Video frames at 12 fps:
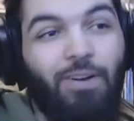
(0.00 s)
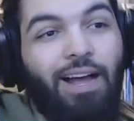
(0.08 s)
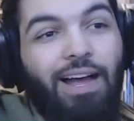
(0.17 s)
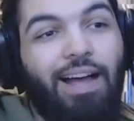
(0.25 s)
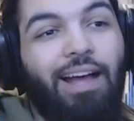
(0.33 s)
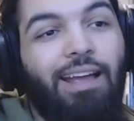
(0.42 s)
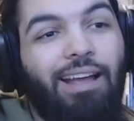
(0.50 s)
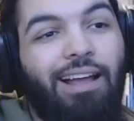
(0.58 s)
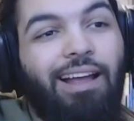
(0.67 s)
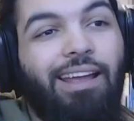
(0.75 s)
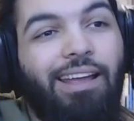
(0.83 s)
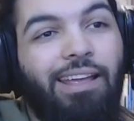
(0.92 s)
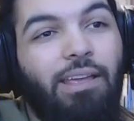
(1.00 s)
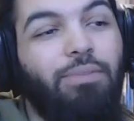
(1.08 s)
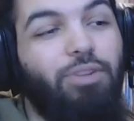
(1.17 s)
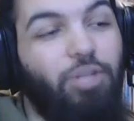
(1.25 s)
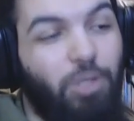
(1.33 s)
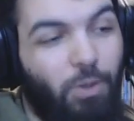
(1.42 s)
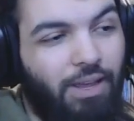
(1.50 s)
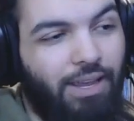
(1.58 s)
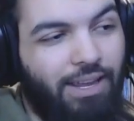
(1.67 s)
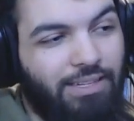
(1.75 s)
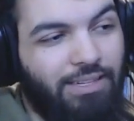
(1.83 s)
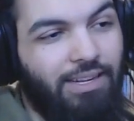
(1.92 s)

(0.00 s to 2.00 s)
I am enjoying it.